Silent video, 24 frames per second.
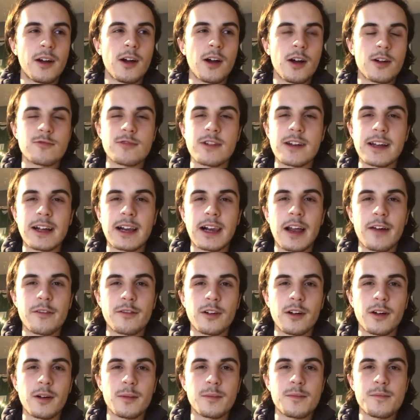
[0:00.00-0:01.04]
a really
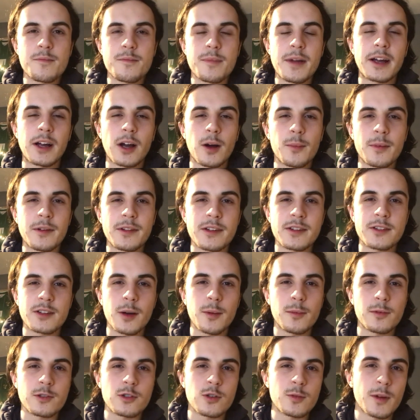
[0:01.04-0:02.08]
clever pickup in the
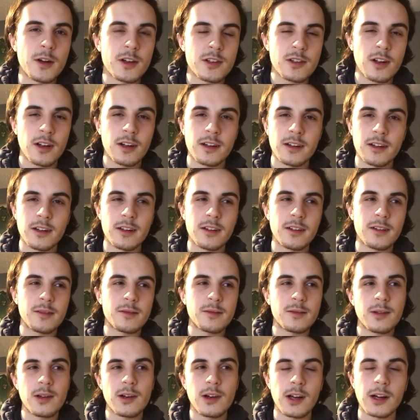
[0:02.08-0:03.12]
summer, almost like a
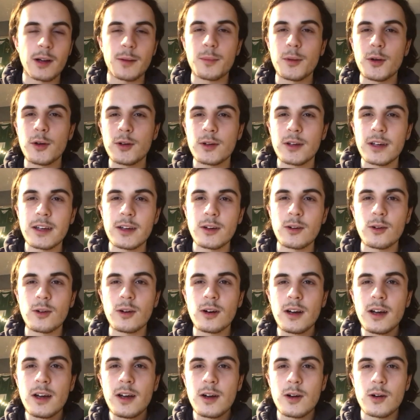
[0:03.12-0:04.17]
Pookie or
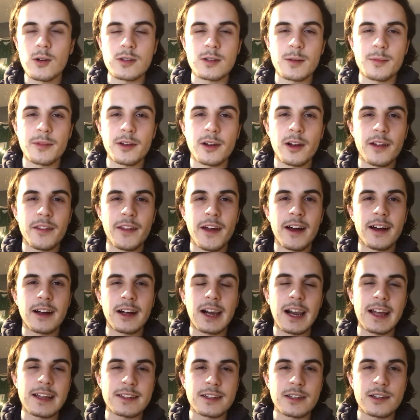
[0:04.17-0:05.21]
something like that, a
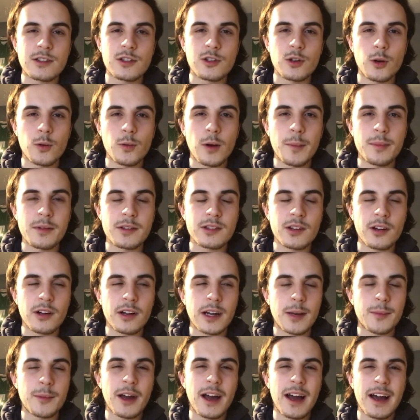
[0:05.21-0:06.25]
classic Stuart Webber
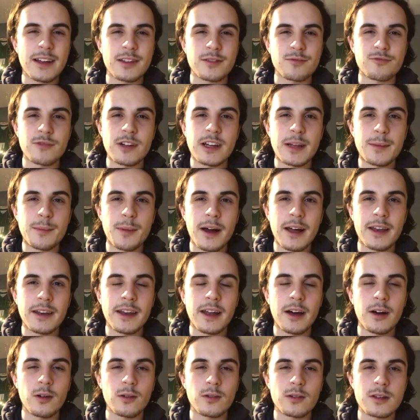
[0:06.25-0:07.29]
signing, but it hasn't really panned
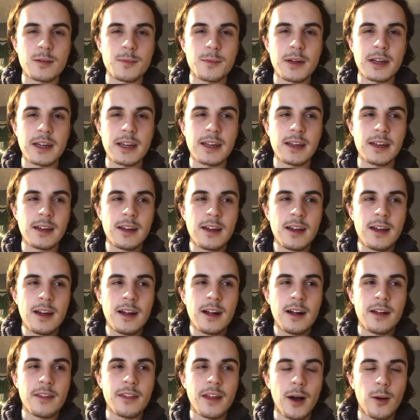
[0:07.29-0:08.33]
out to be
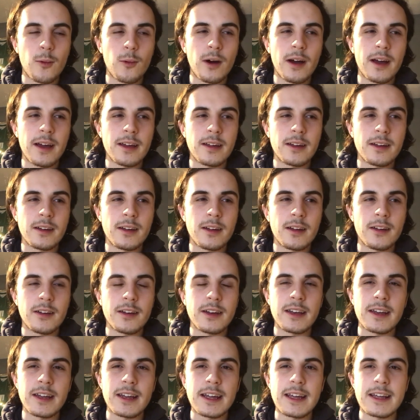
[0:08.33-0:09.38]
that way,
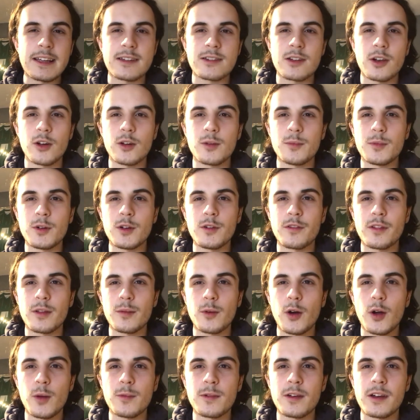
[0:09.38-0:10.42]
and his loan move at the
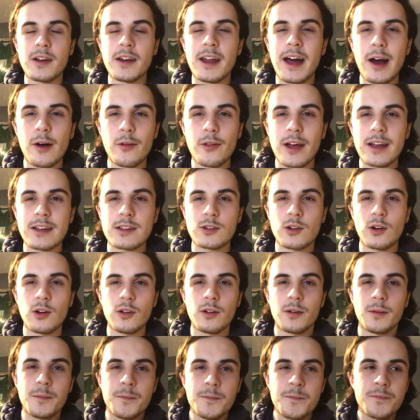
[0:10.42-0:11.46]
moment and how that's
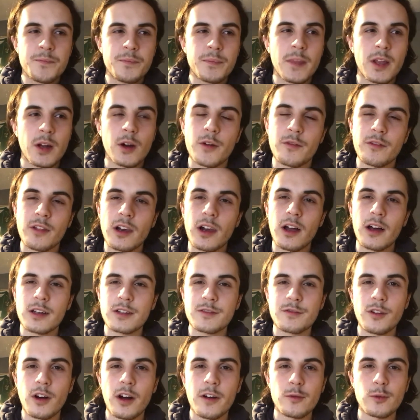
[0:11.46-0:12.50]
gone over the last
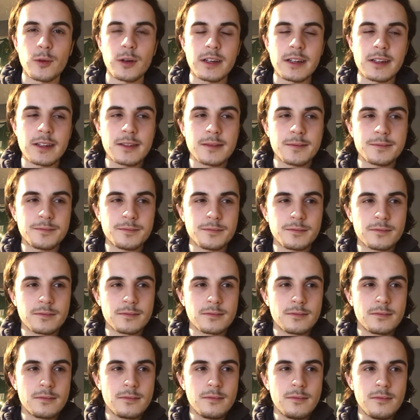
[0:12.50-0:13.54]
5 weeks
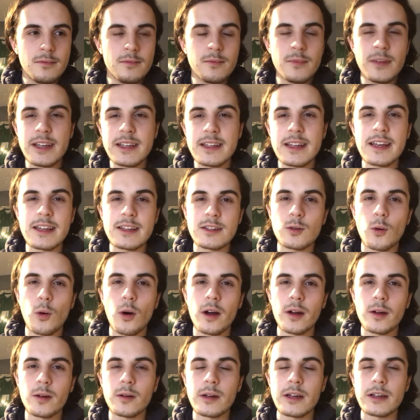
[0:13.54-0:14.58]
is
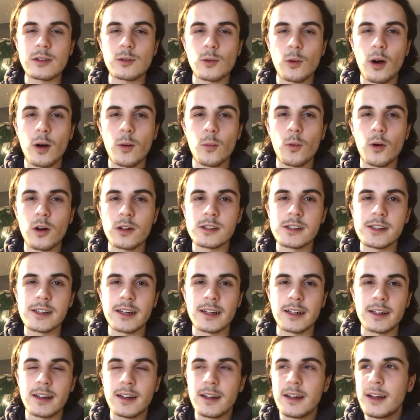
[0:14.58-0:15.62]
quite worrying.